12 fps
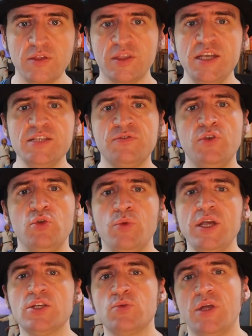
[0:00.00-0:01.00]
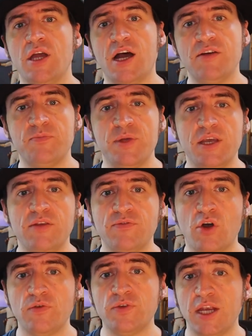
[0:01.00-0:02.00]
These few weeks we have been
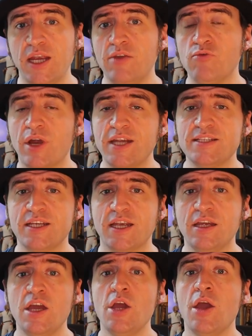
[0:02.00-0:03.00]
involved in writing